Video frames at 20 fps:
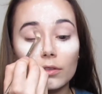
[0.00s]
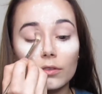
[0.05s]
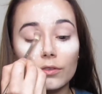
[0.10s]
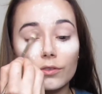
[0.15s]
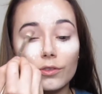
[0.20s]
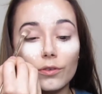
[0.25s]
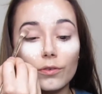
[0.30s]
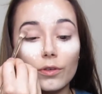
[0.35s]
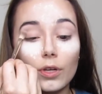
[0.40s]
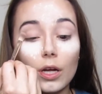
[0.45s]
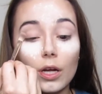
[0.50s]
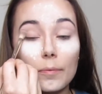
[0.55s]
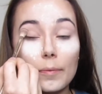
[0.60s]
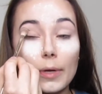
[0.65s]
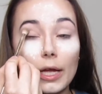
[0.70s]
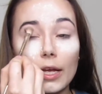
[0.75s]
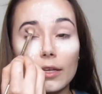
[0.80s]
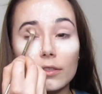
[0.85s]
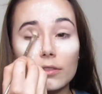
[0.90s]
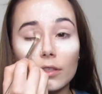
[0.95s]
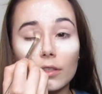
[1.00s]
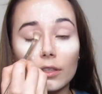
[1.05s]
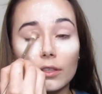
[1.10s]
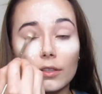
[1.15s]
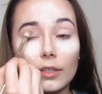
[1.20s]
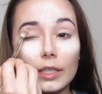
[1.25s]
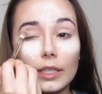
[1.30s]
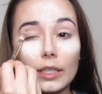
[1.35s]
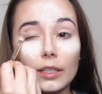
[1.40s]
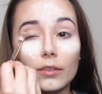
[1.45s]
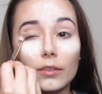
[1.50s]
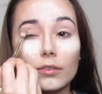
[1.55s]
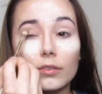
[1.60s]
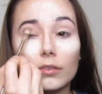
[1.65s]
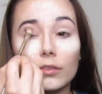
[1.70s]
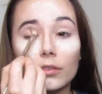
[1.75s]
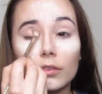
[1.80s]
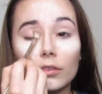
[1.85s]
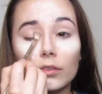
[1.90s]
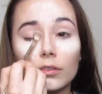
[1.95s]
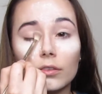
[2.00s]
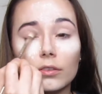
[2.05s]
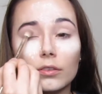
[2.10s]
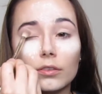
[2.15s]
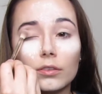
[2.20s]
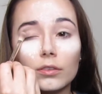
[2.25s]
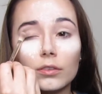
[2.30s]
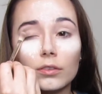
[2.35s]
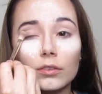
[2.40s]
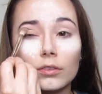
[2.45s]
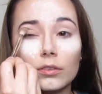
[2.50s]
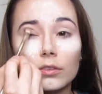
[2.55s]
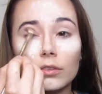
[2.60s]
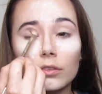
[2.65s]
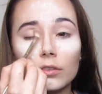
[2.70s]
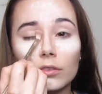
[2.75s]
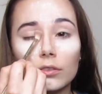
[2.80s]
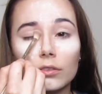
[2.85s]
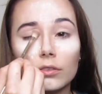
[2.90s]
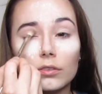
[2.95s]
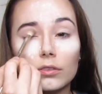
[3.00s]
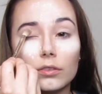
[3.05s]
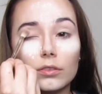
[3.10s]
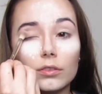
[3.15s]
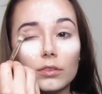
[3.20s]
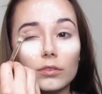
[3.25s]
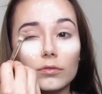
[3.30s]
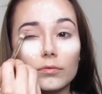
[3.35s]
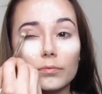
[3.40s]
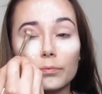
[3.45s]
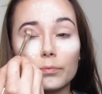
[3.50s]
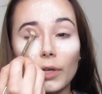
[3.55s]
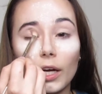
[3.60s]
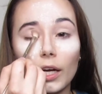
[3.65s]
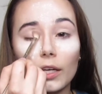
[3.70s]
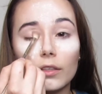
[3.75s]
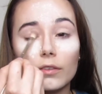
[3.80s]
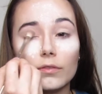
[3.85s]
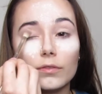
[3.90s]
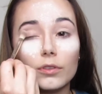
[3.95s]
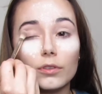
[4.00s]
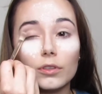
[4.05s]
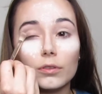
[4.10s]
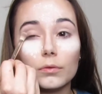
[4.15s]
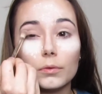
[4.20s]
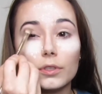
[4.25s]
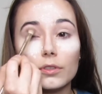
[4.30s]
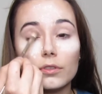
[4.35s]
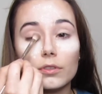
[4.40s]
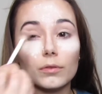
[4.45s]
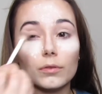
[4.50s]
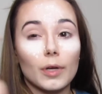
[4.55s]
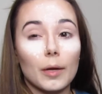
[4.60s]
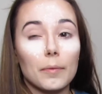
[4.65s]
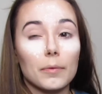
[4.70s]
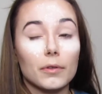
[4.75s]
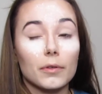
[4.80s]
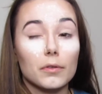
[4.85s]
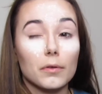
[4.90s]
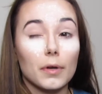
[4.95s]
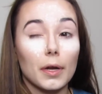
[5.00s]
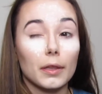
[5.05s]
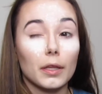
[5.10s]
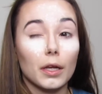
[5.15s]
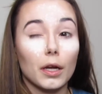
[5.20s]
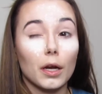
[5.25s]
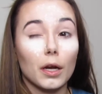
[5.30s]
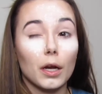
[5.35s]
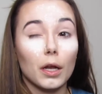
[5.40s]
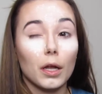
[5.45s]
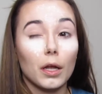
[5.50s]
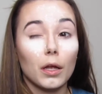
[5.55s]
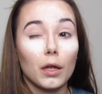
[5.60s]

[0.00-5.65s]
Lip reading: Do not pass the crease. Just back and forth windshield wipers right there.